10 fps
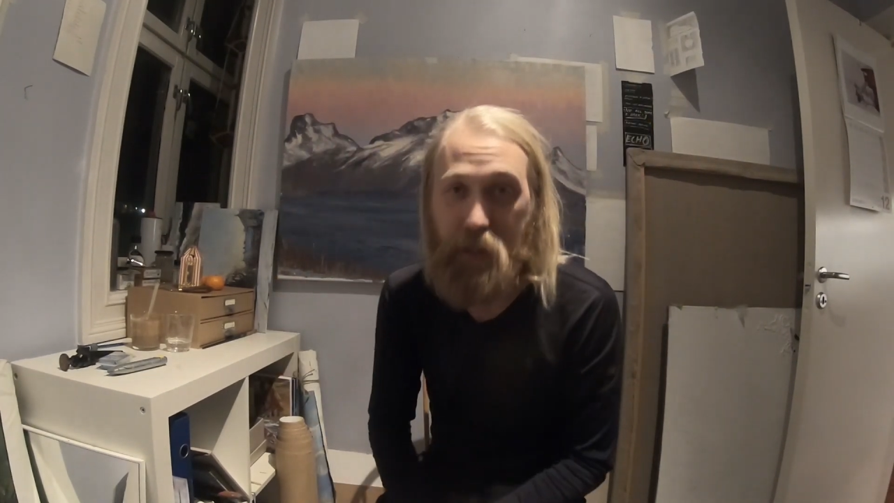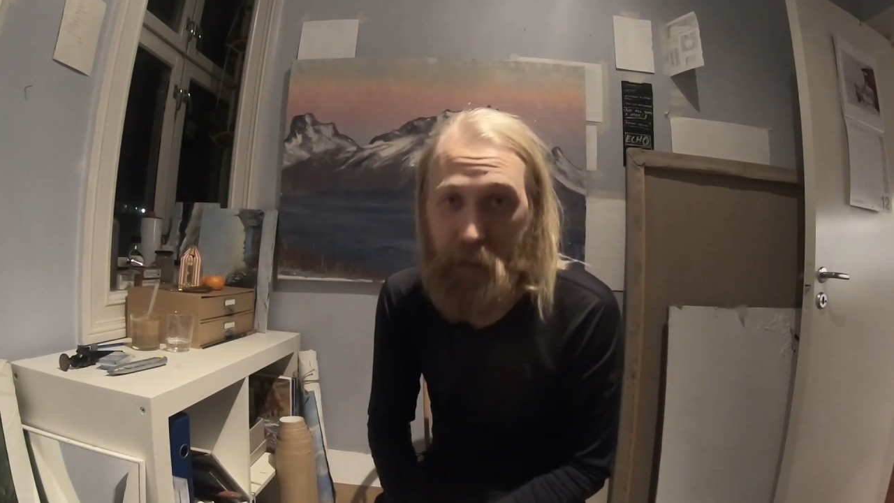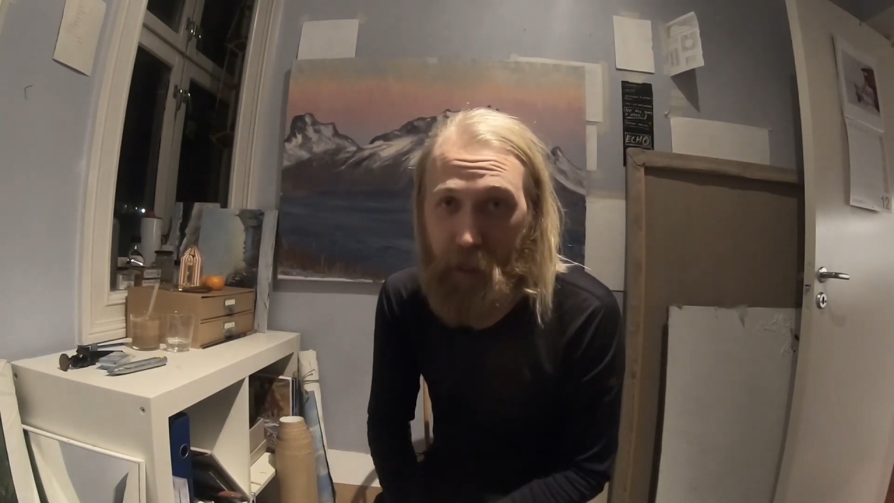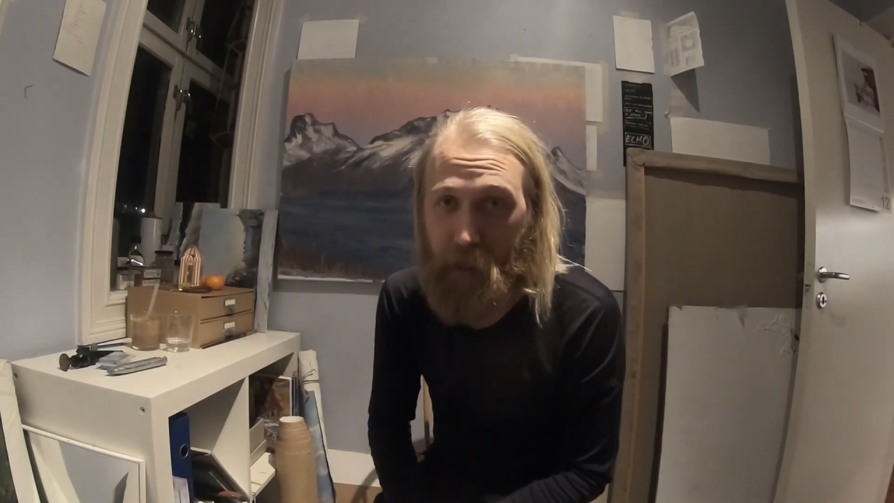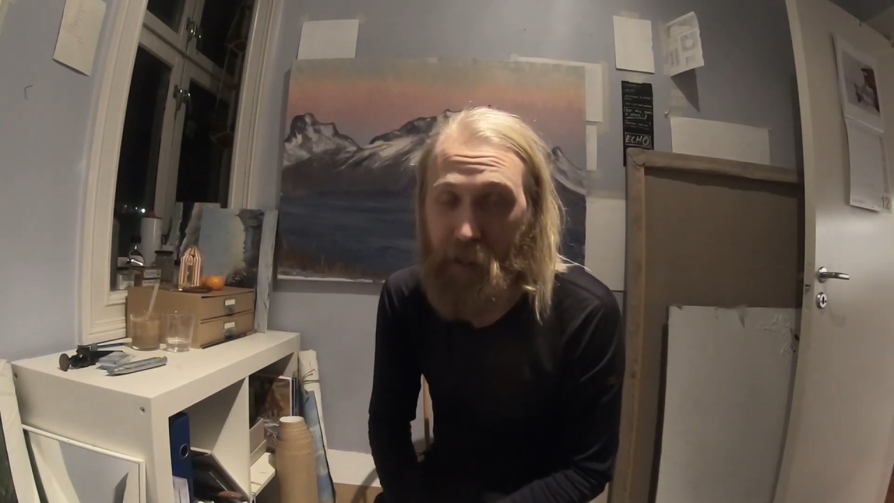
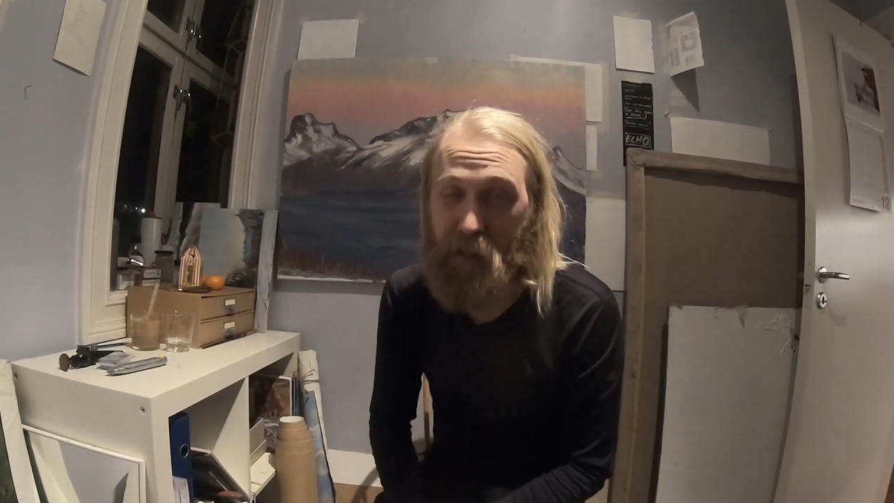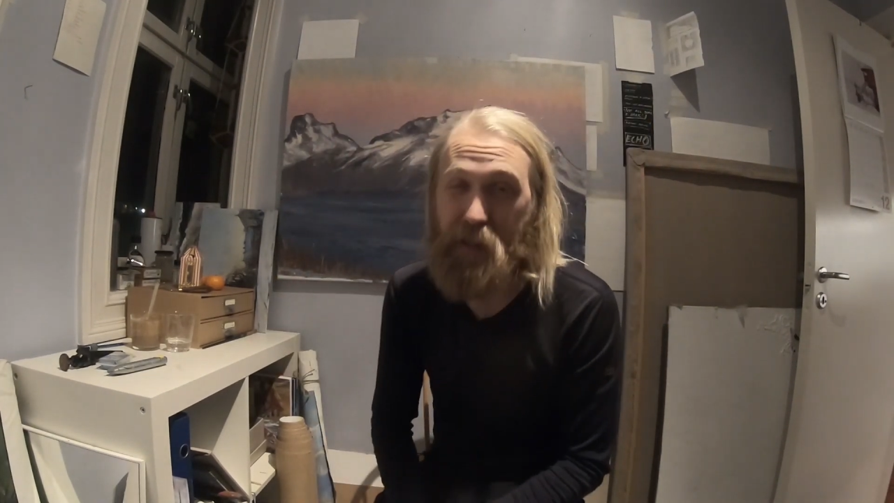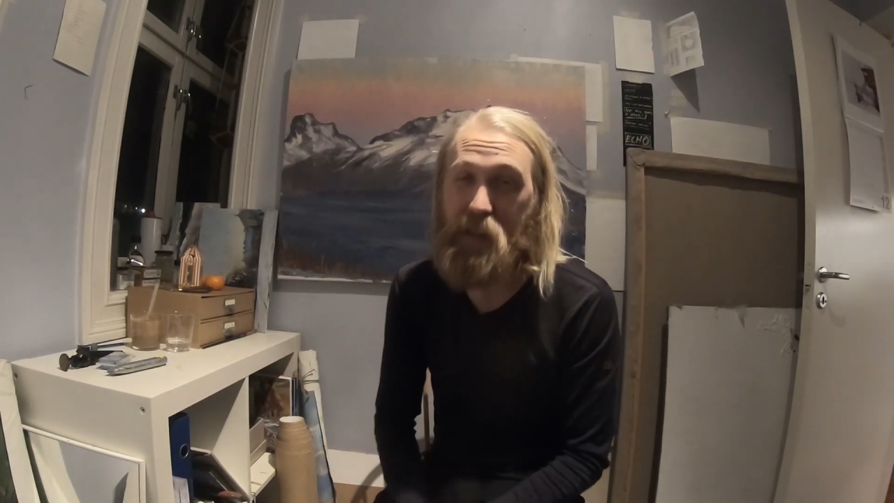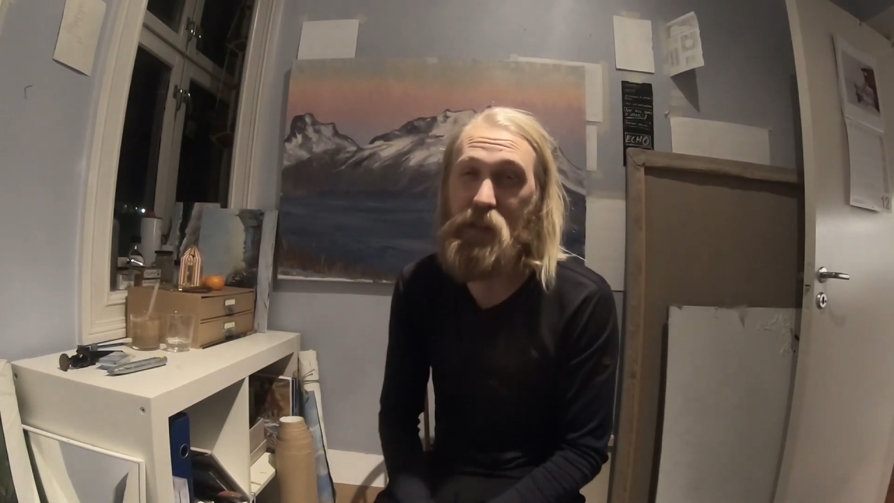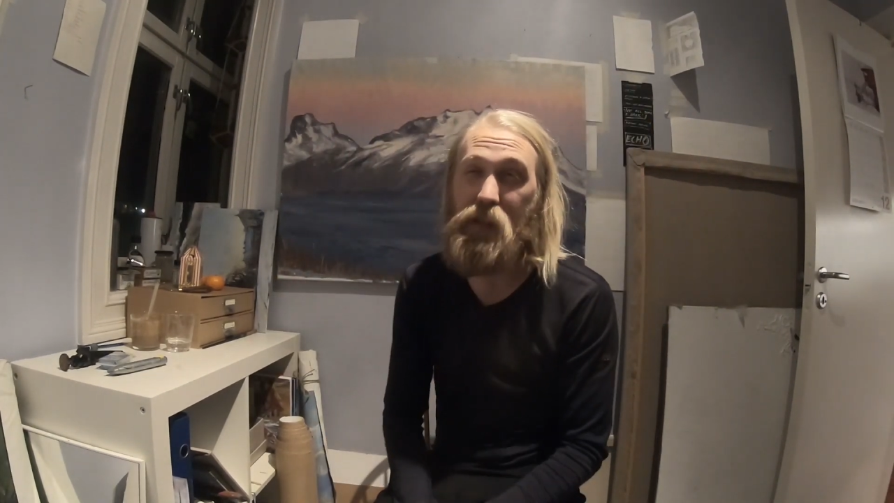Today
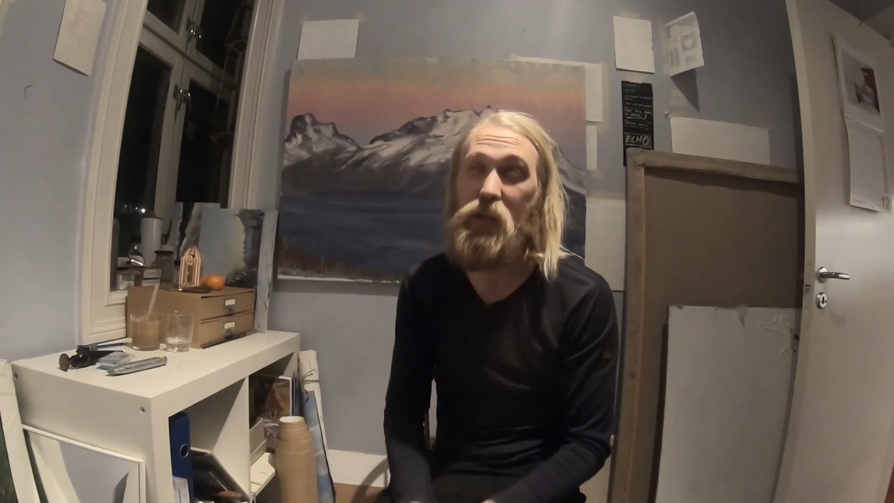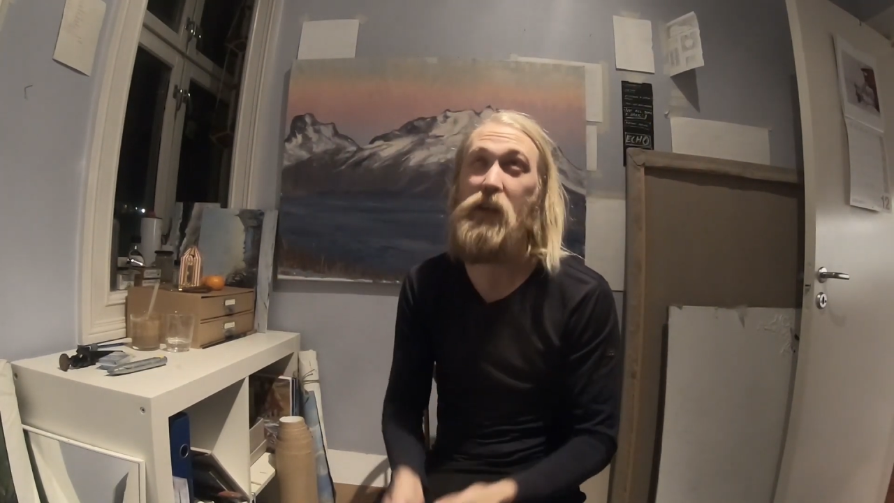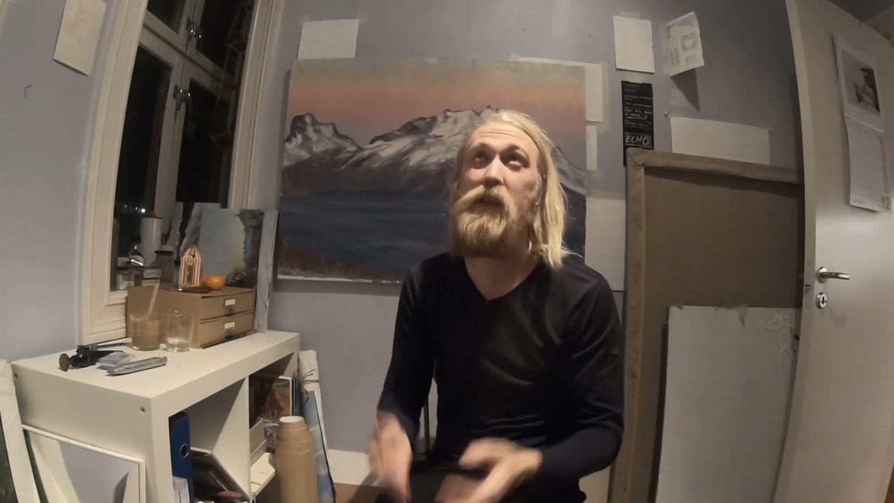is the